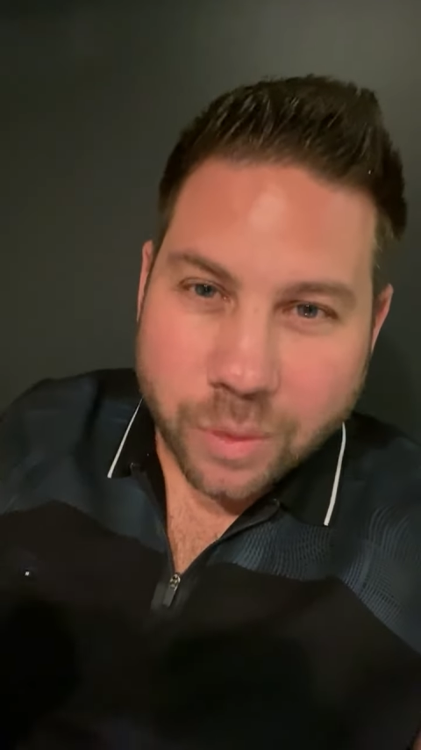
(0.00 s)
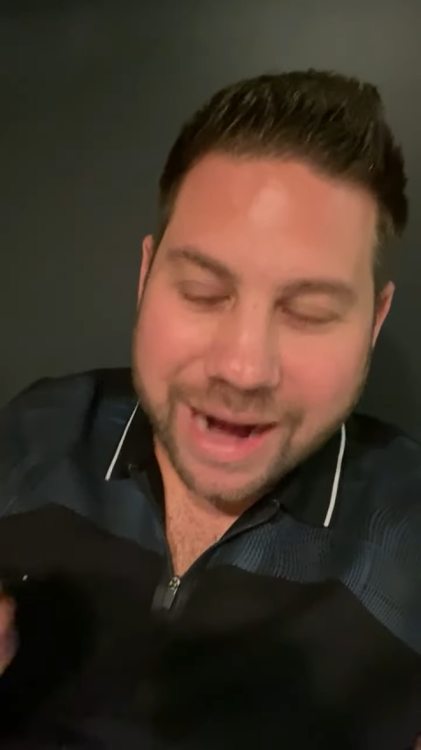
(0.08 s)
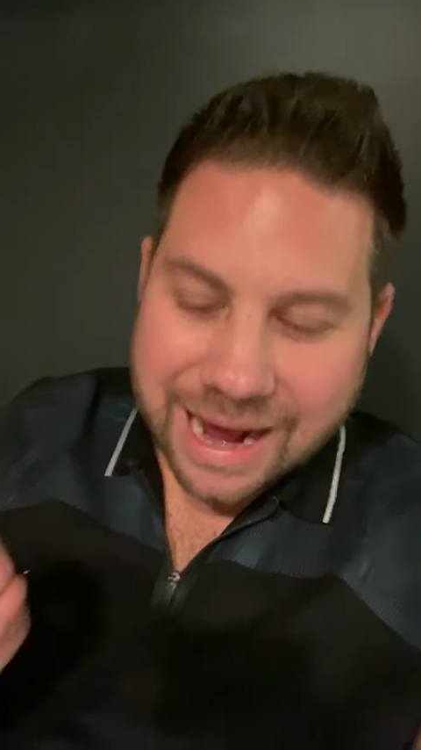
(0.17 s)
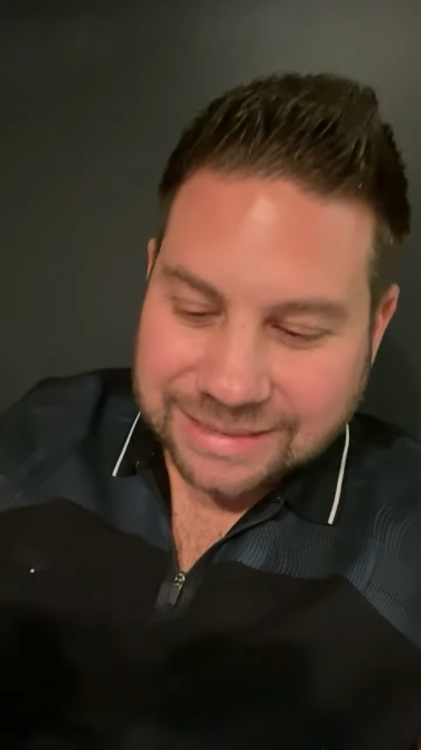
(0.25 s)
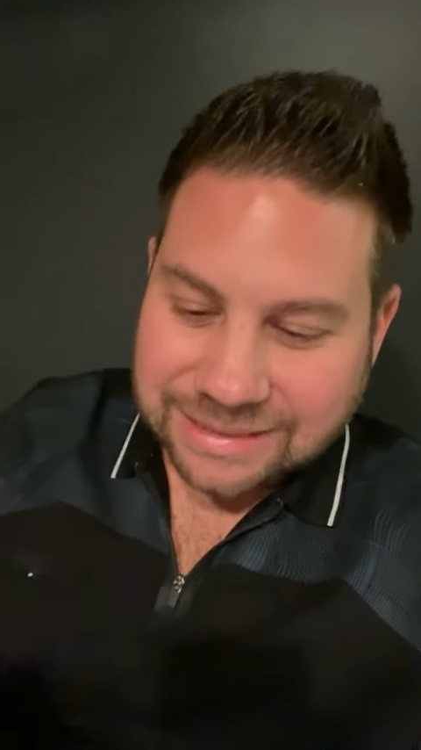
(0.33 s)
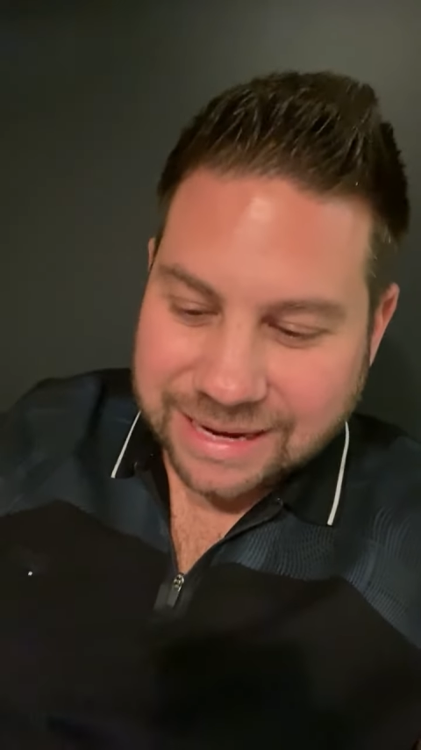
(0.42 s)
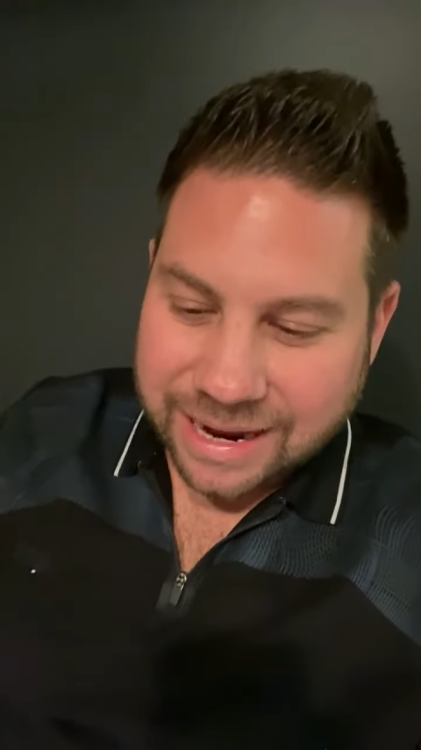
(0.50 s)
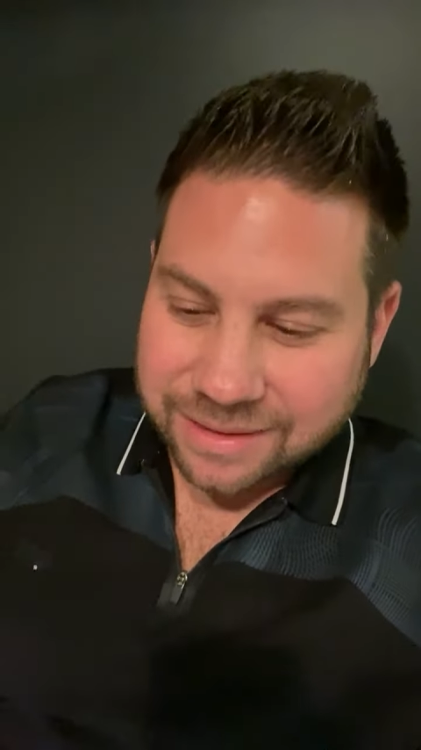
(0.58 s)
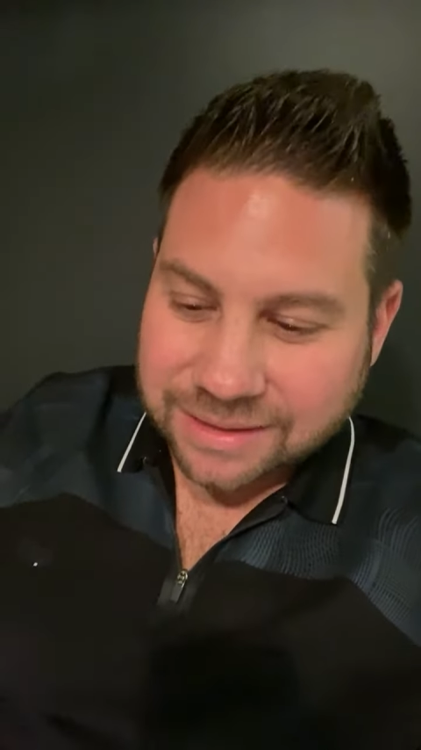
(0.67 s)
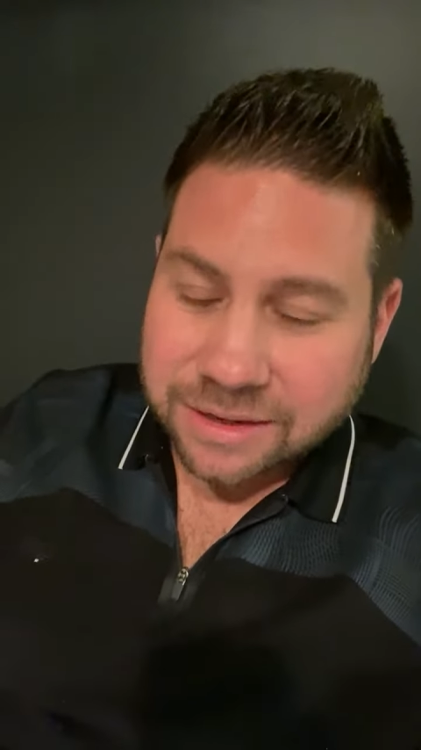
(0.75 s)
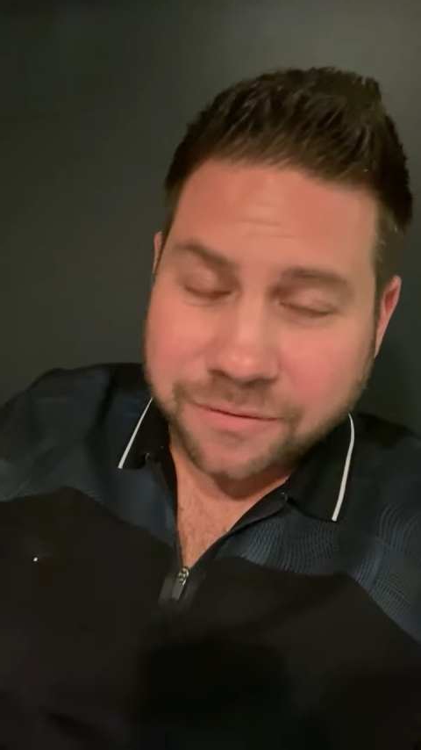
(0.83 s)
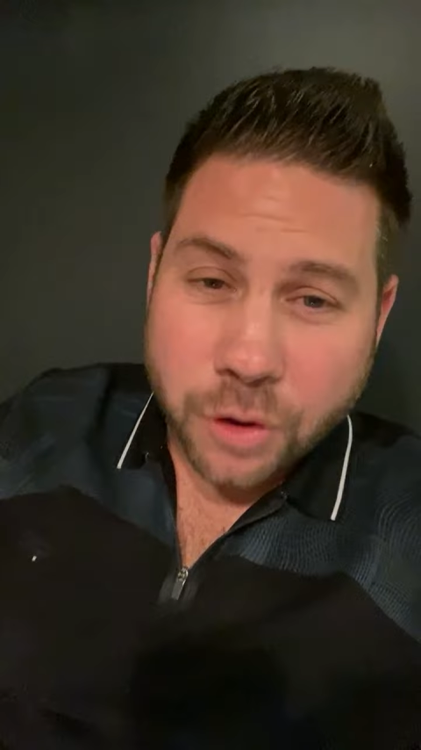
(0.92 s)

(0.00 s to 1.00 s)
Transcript: when I say this.